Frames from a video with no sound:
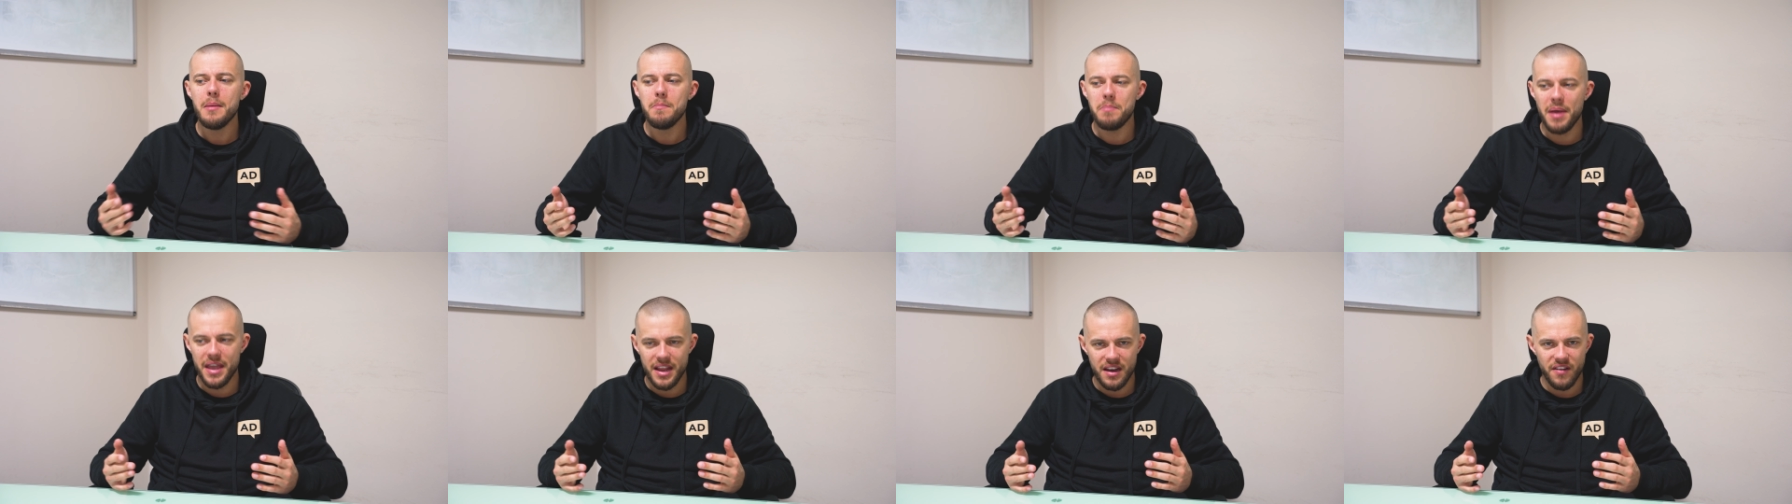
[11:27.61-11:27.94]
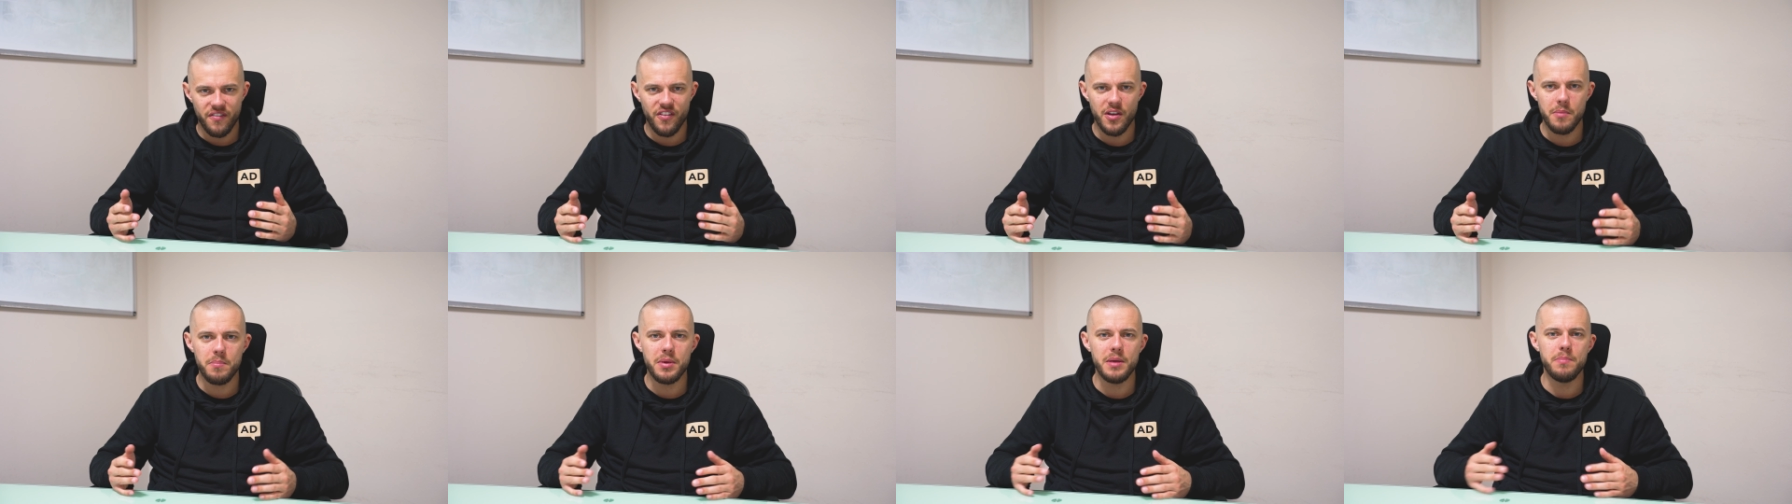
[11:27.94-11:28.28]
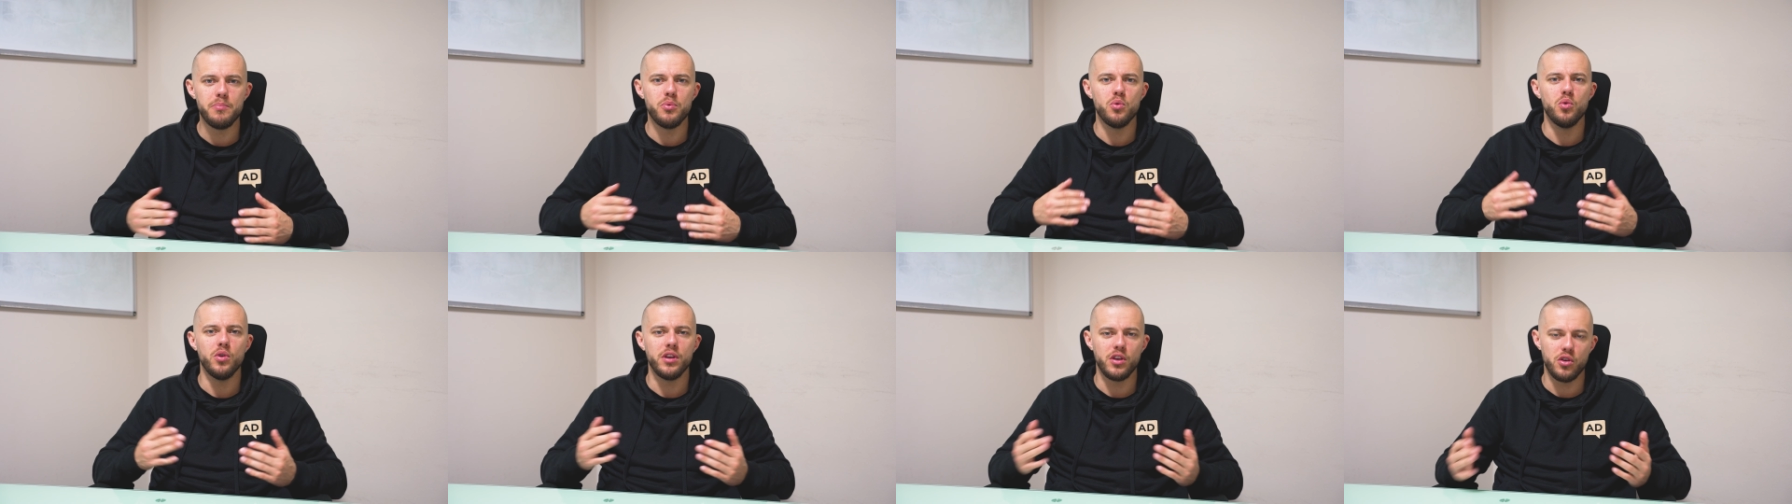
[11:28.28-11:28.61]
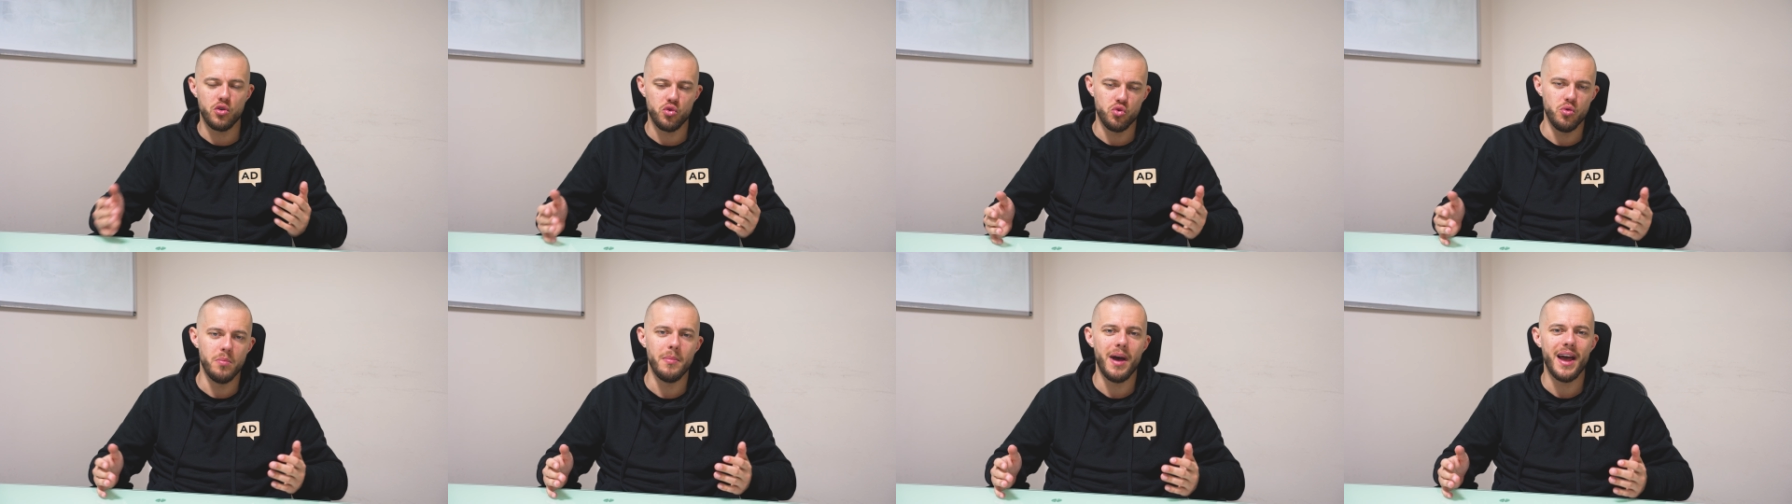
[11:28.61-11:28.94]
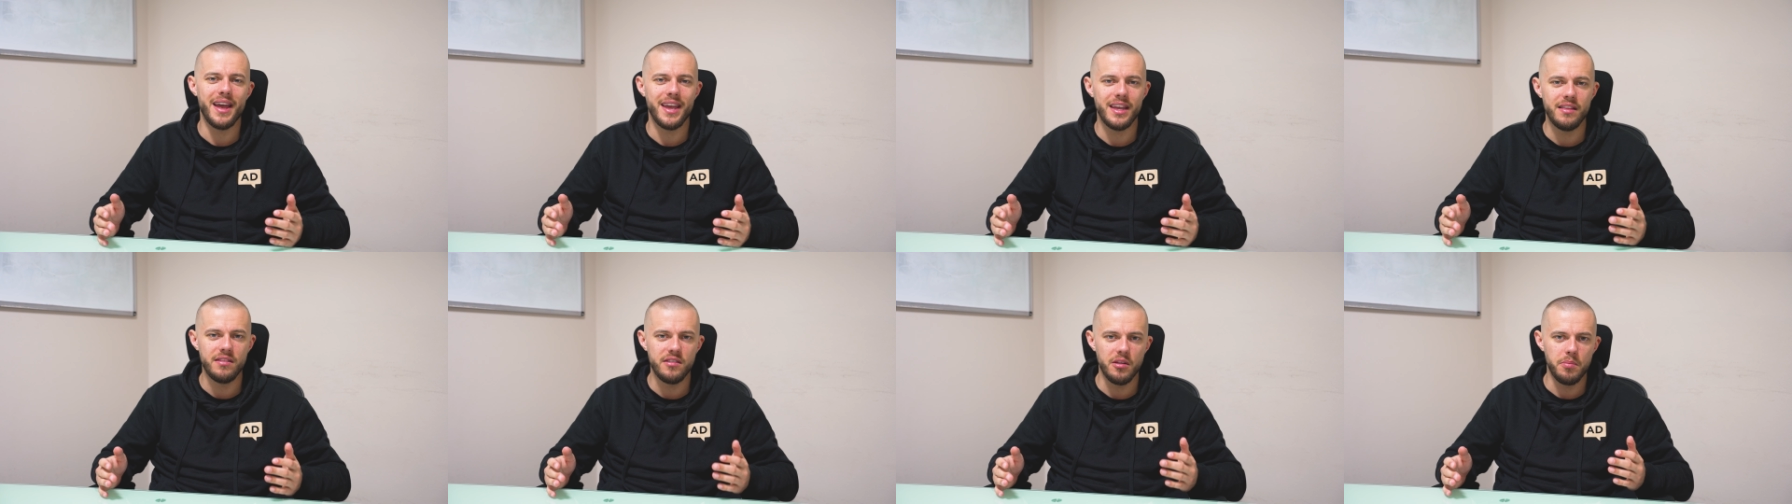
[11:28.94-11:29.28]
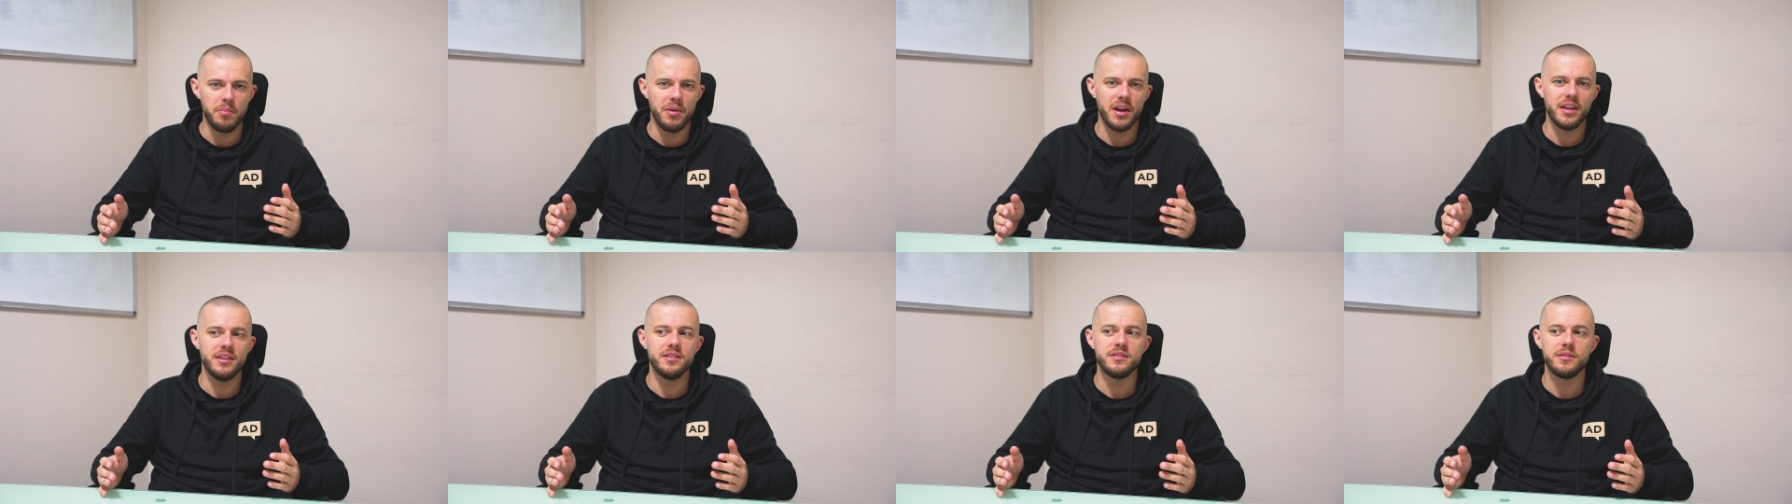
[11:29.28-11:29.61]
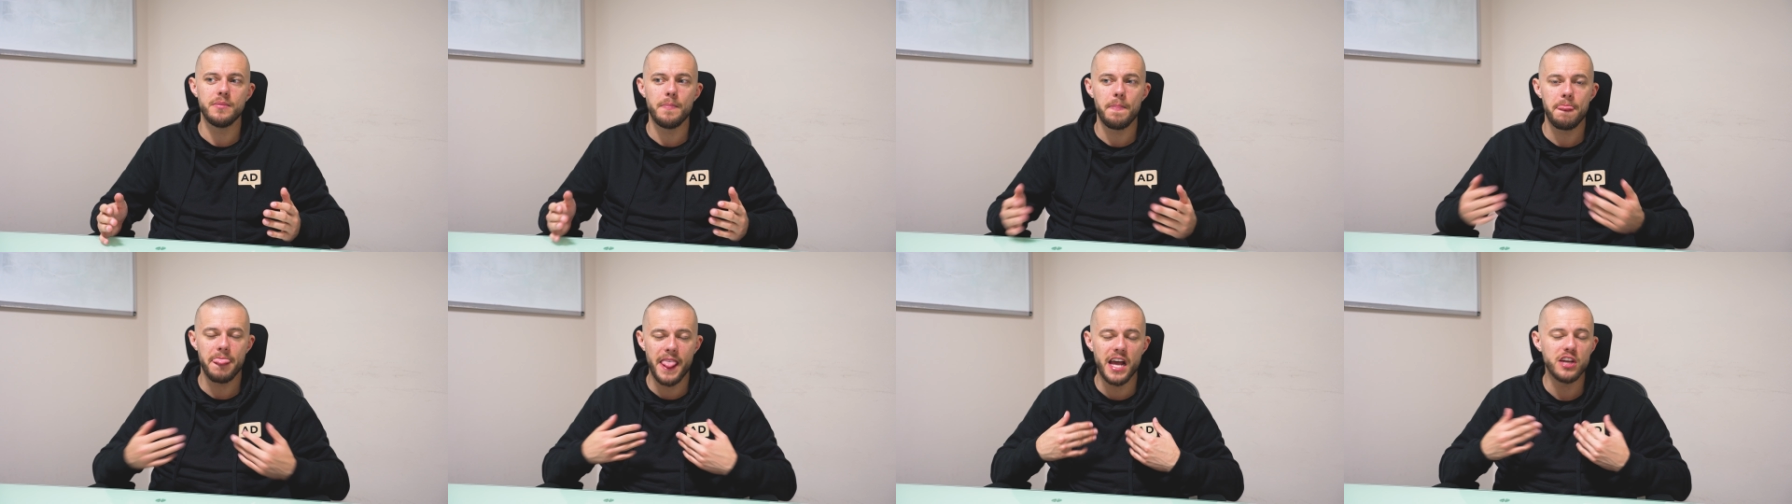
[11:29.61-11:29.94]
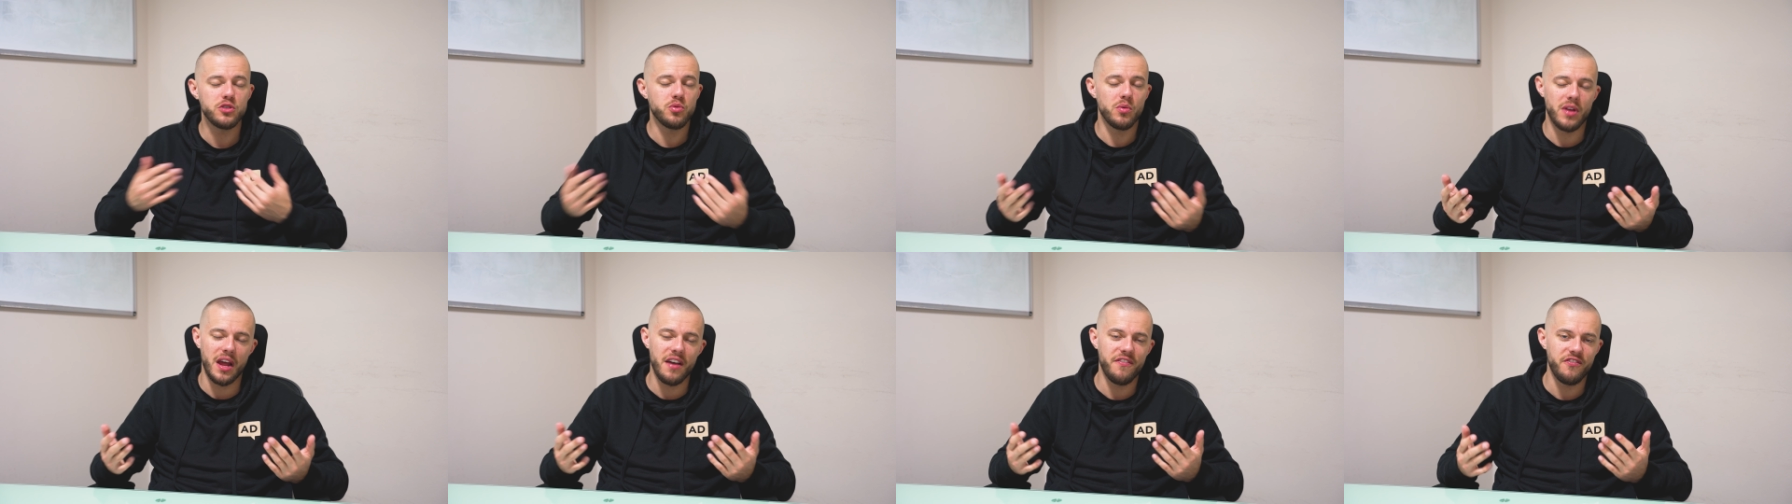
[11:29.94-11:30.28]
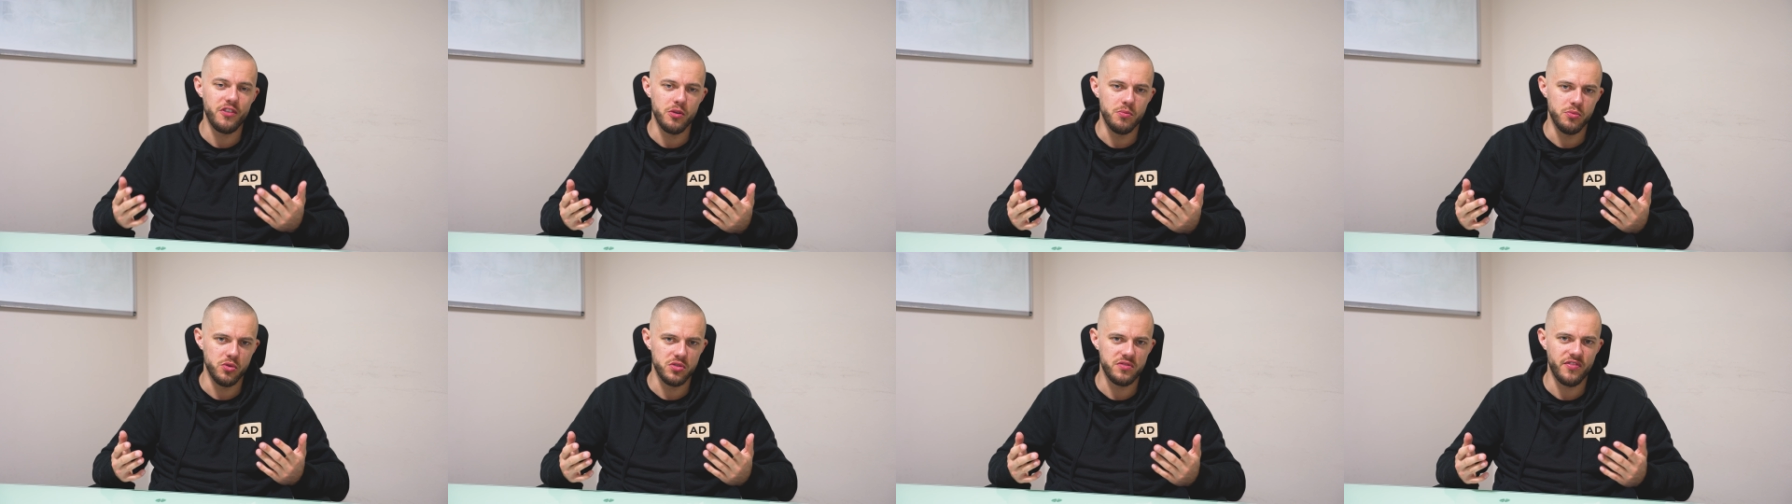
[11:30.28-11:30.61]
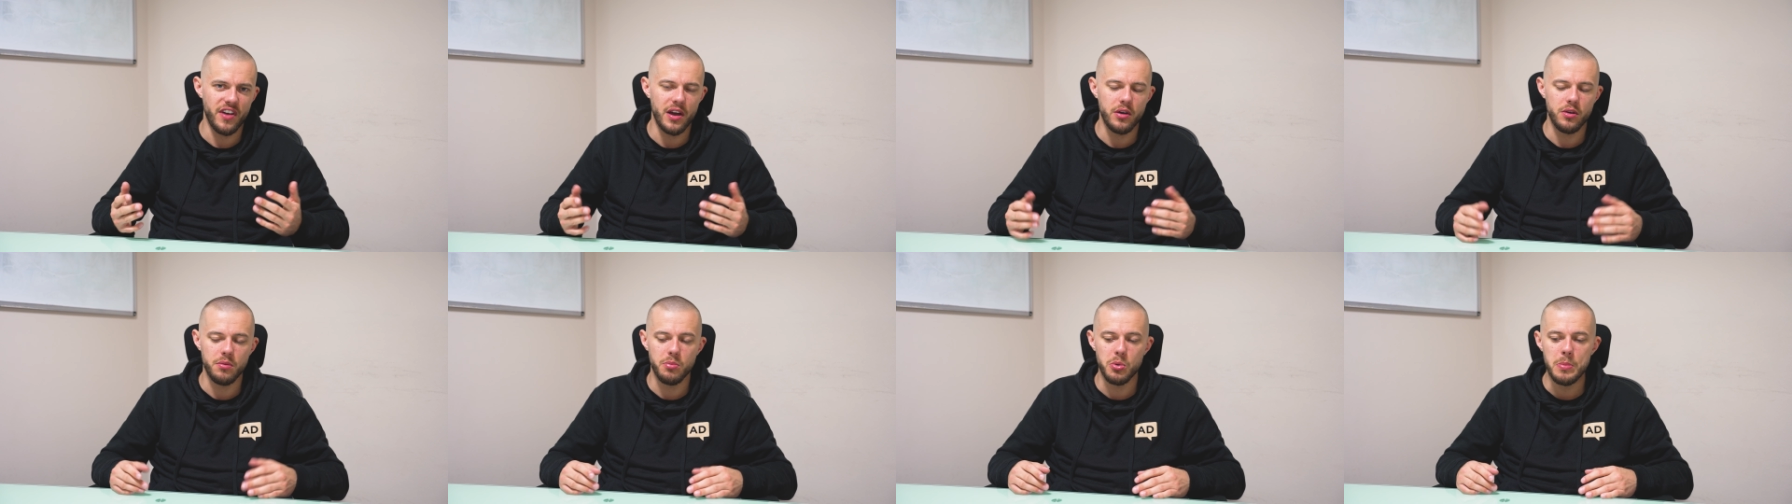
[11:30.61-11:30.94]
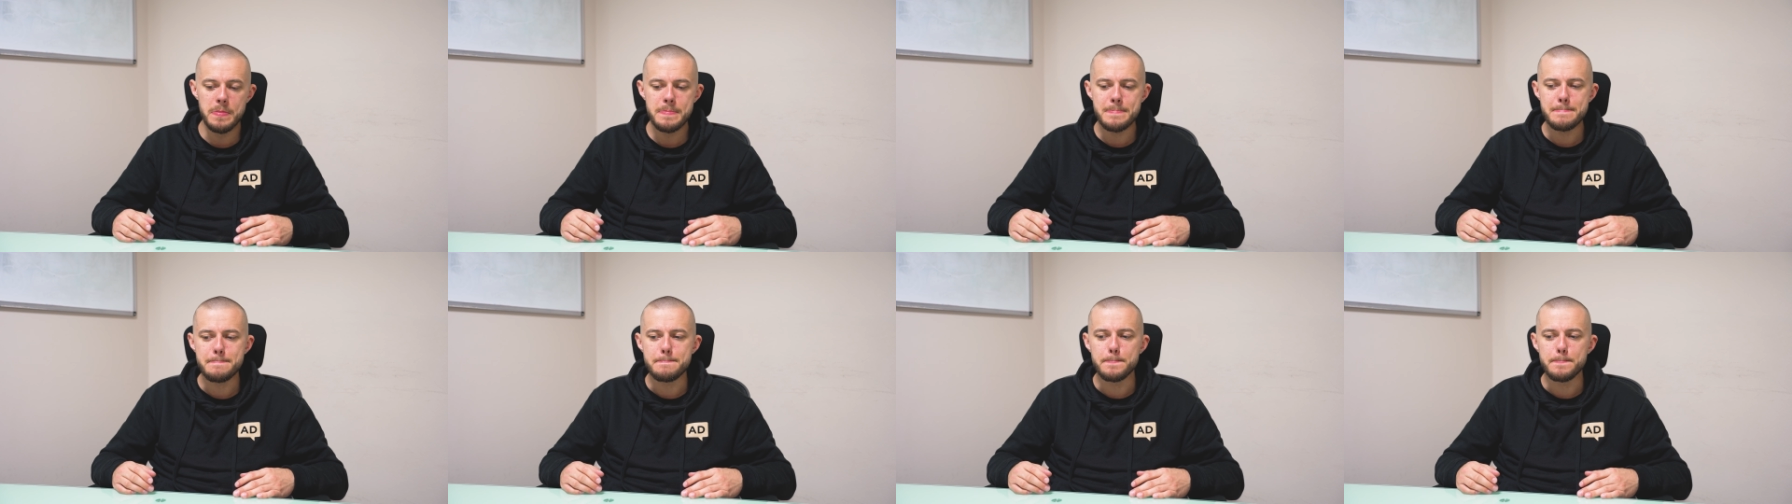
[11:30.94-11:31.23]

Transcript: benefit people and grow my enterprise. That's when I feel most valuable.